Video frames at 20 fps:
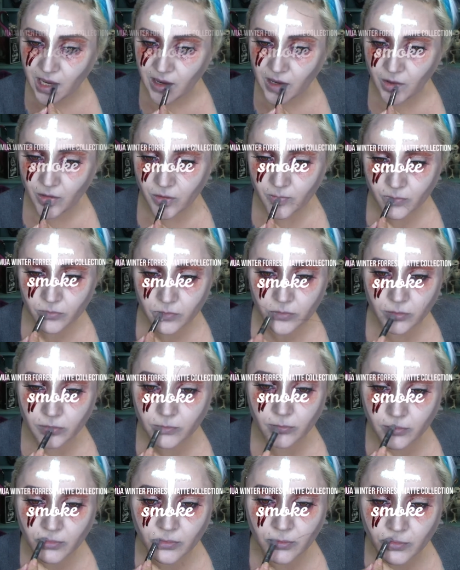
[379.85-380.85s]
So I'm
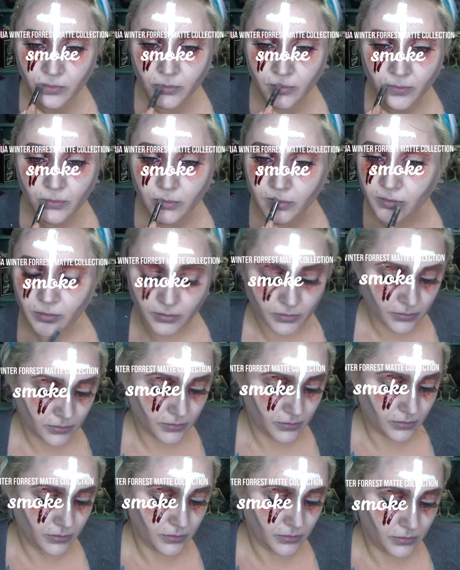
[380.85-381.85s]
darkening up my lip
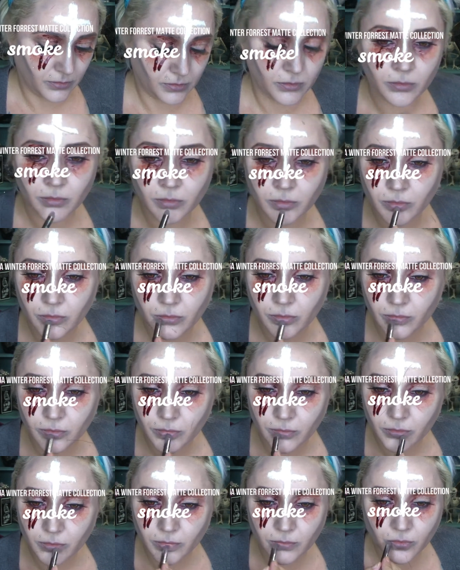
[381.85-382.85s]
area
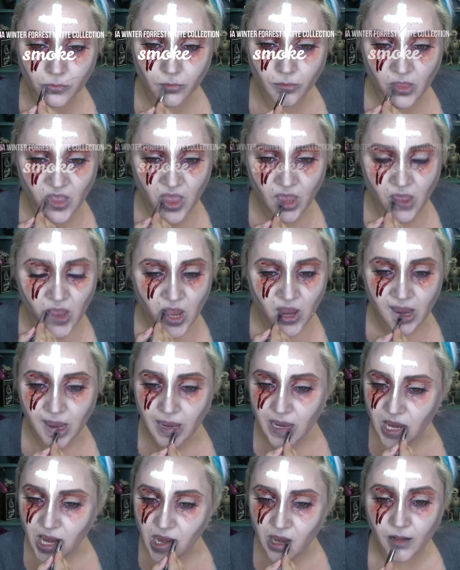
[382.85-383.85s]
because, like I
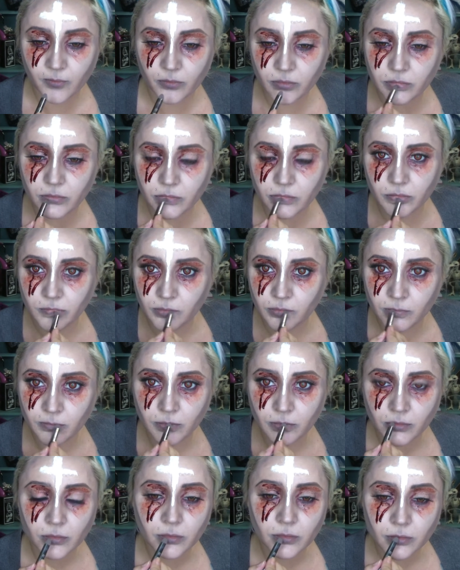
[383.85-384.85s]
said, I
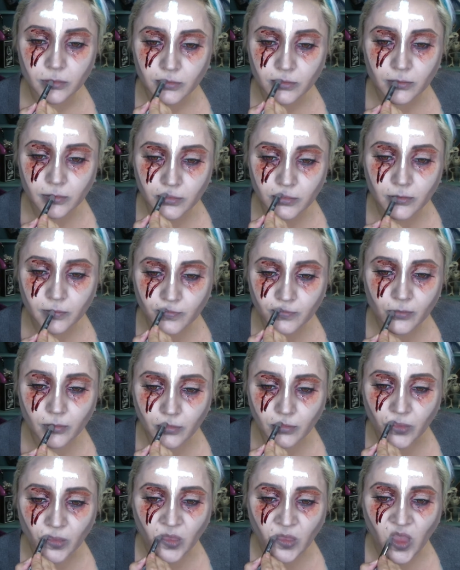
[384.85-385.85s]
don't want to put loads of
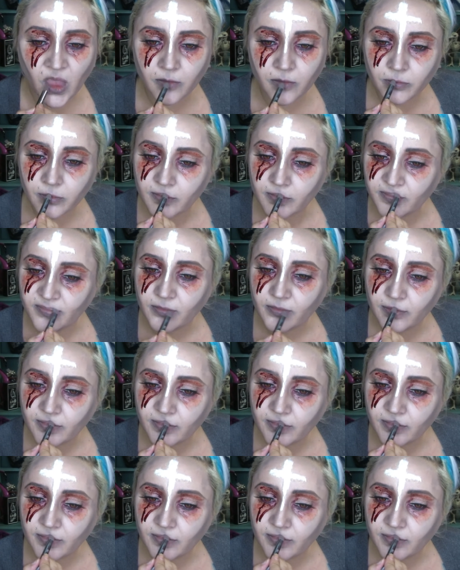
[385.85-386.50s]
blood around there.